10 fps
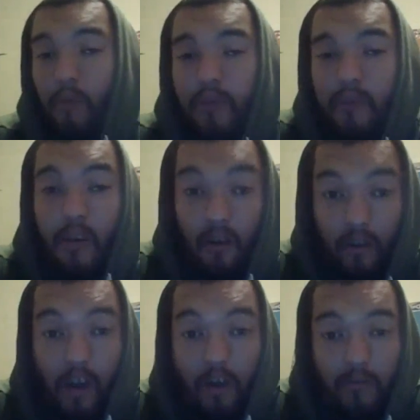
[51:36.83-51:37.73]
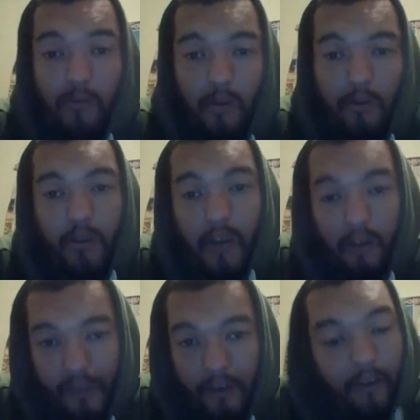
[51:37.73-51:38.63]
helped the Hong Kong promotion
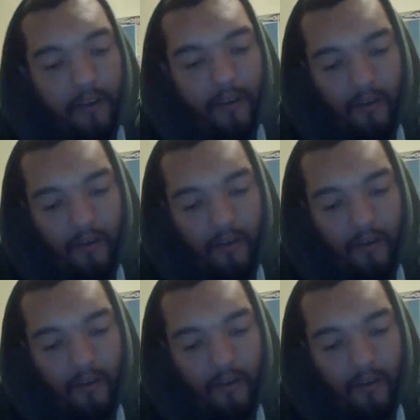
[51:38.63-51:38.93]
out there.